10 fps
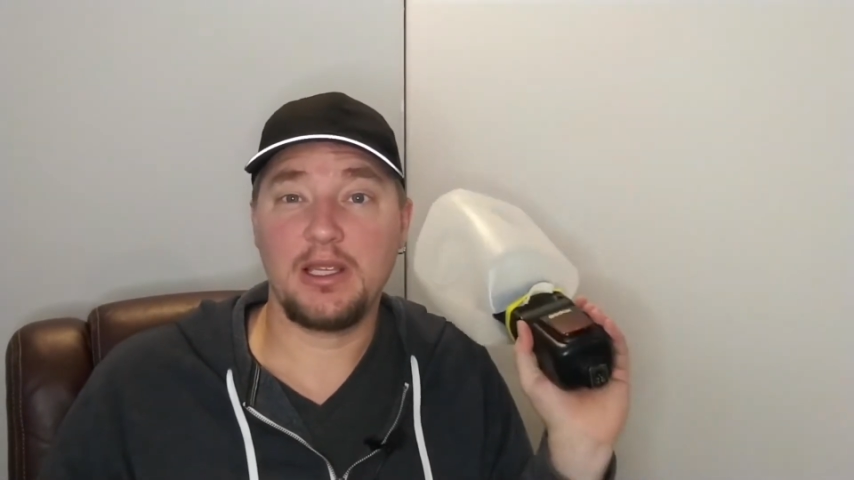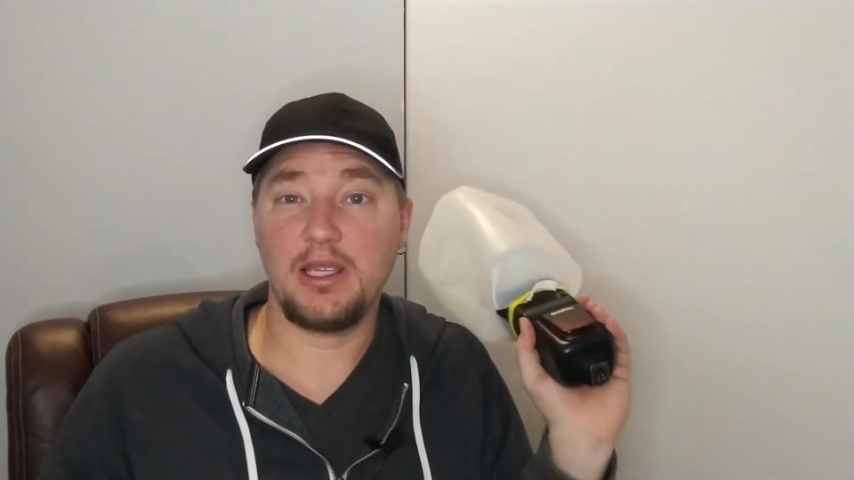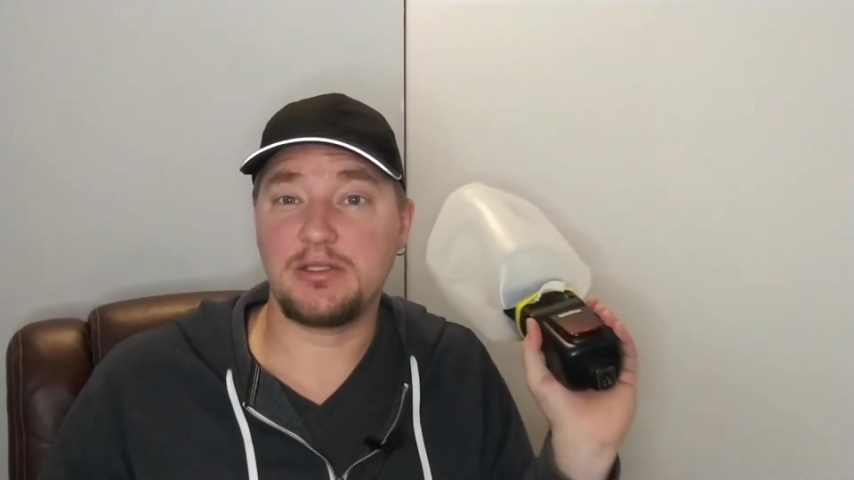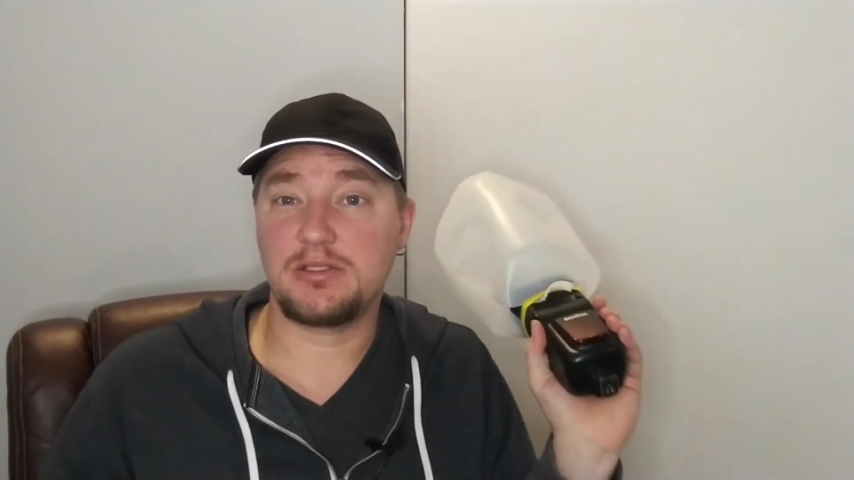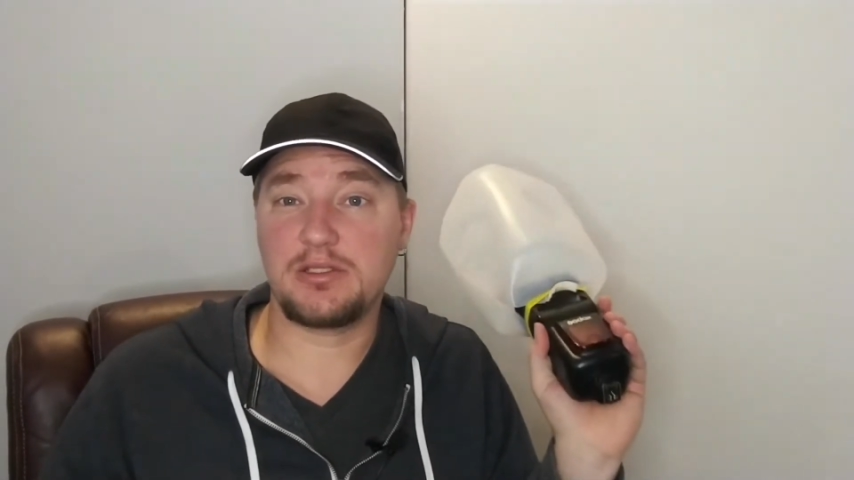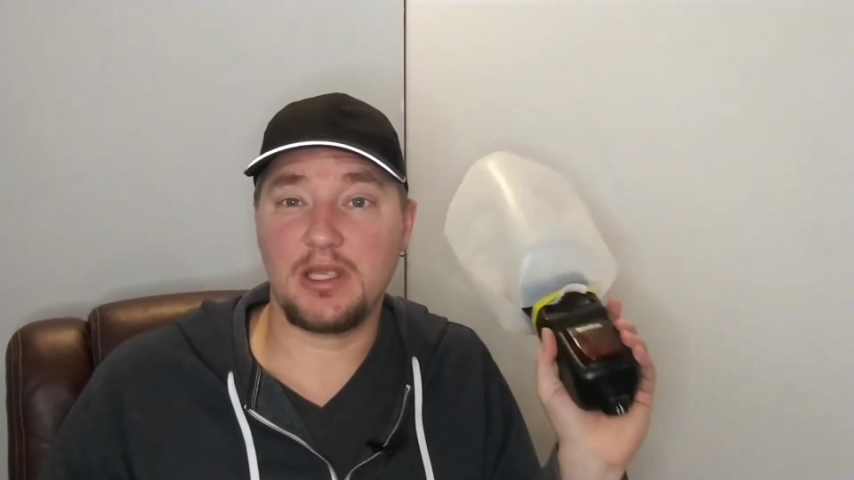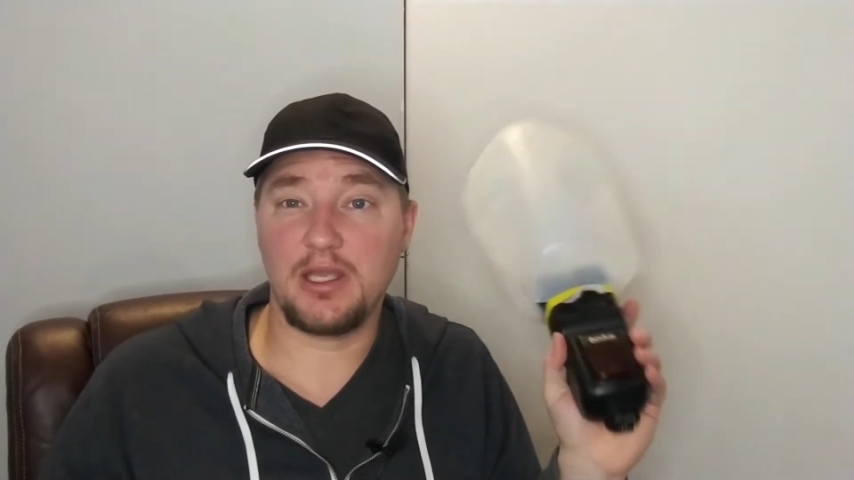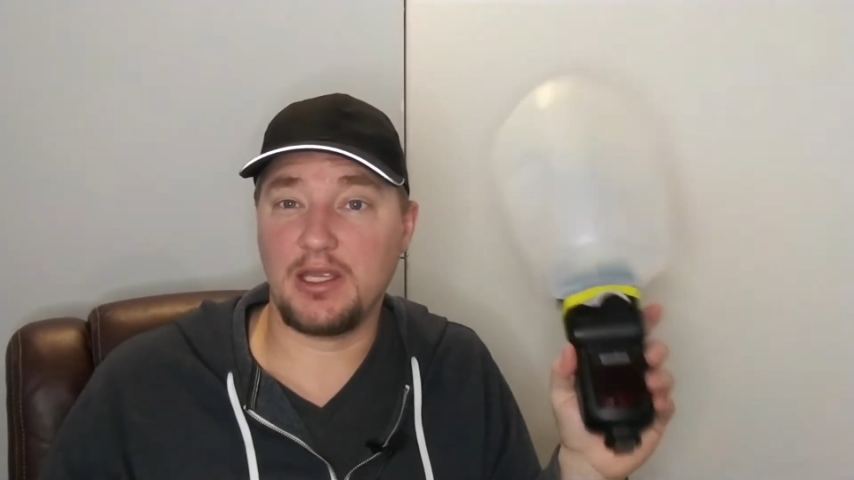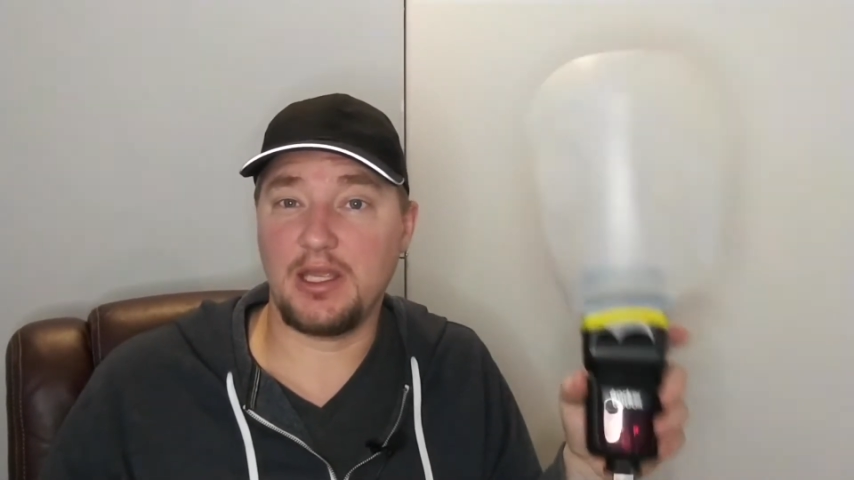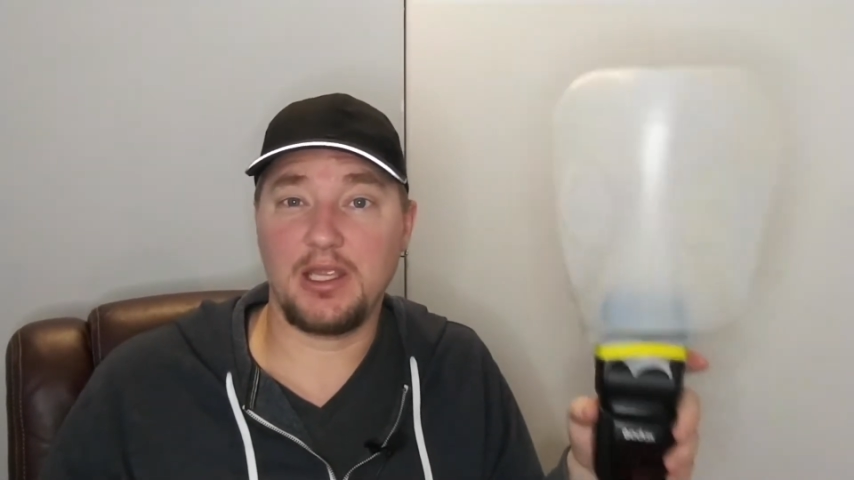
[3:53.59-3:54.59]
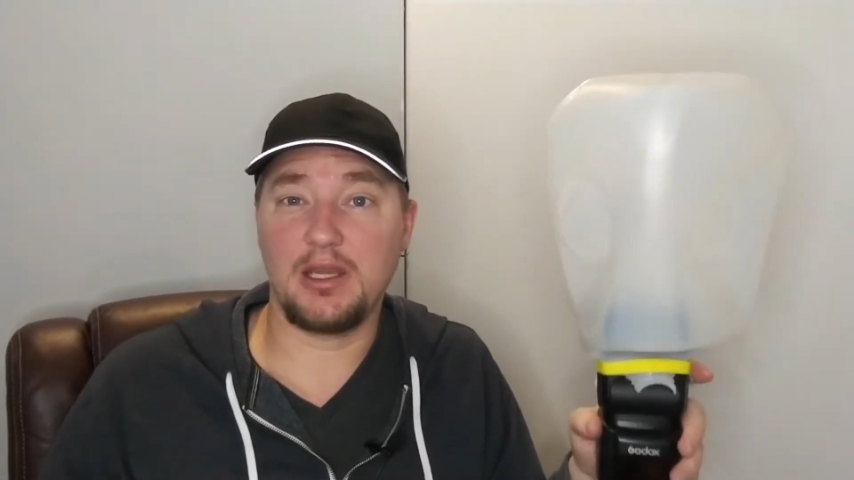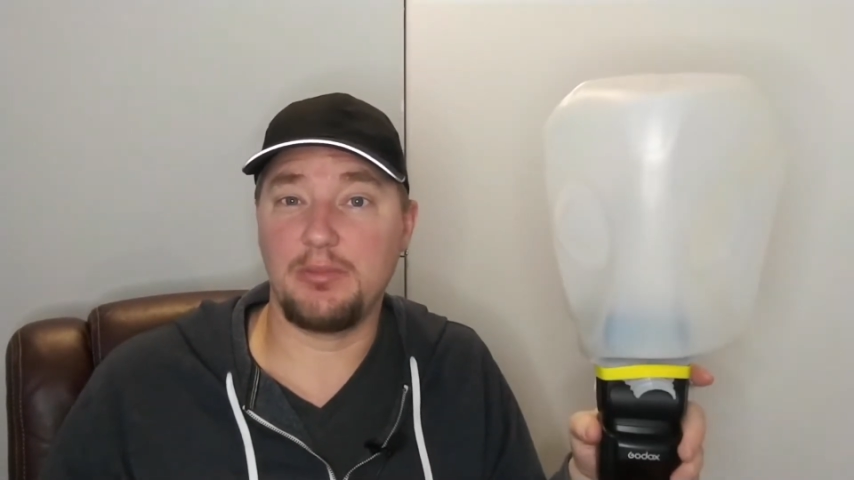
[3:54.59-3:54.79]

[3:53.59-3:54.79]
It's get a